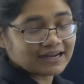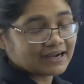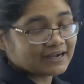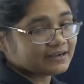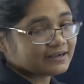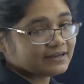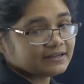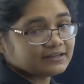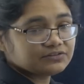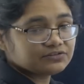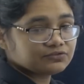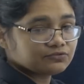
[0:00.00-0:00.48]

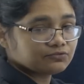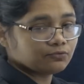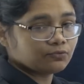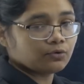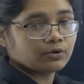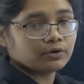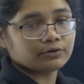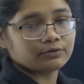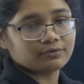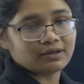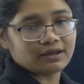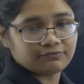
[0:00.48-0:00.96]
At least
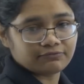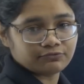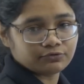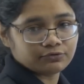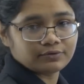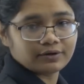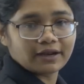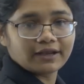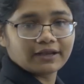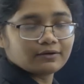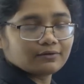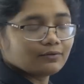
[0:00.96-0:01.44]
4 you have to
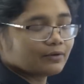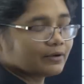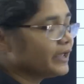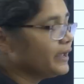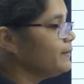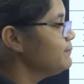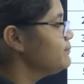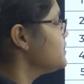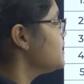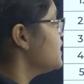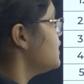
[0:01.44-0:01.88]
write. Okay,